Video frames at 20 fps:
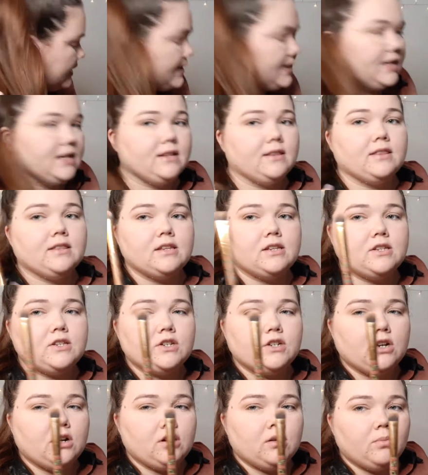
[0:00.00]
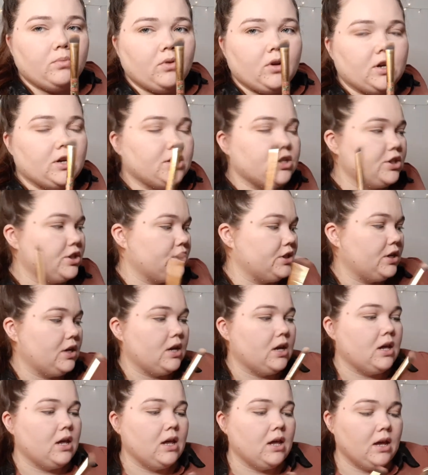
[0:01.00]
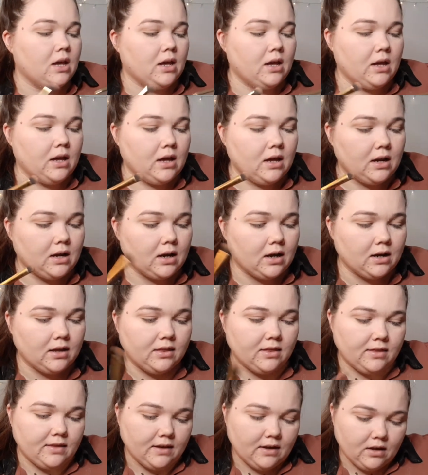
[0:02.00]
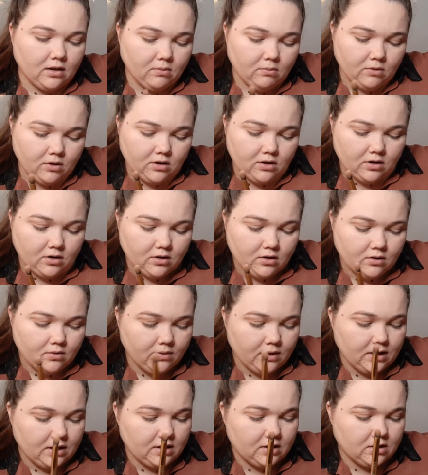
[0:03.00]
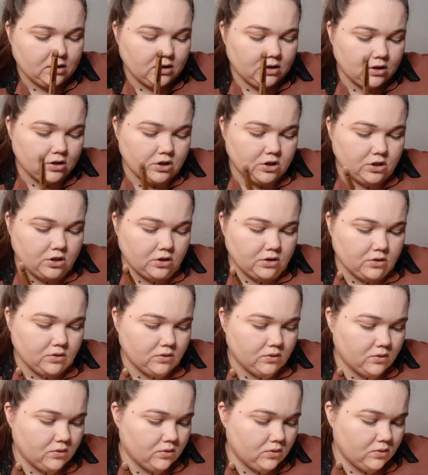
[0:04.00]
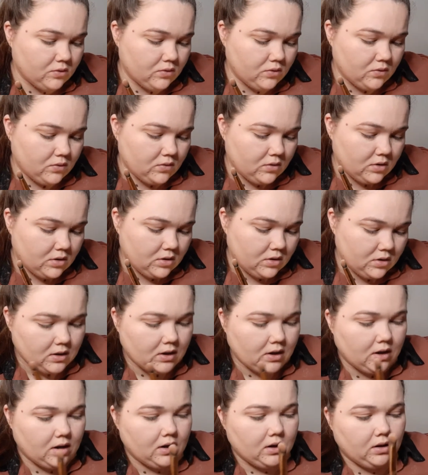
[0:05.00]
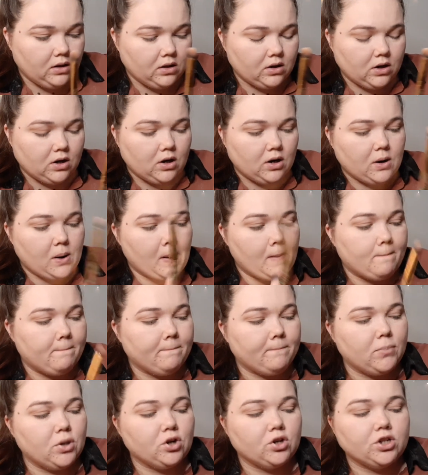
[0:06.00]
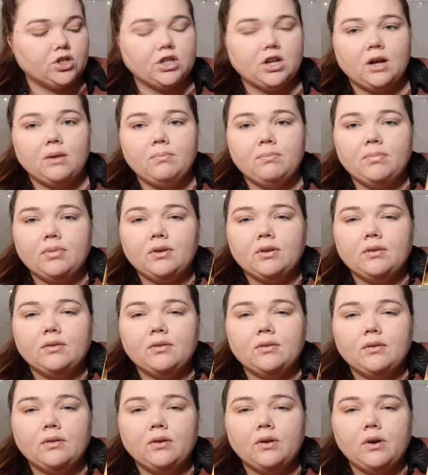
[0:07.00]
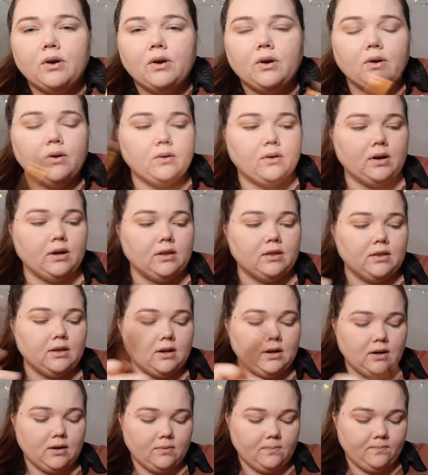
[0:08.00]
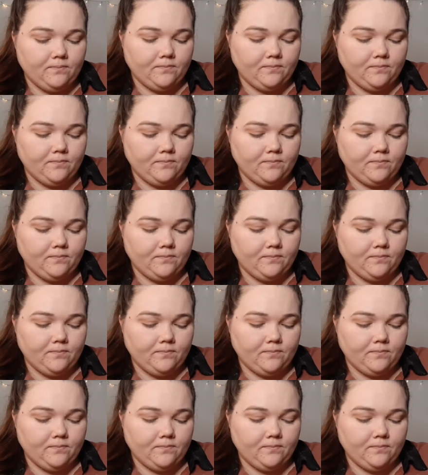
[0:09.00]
Take this Tarte brush, and I think I'm gonna go into the color Push Up right there, and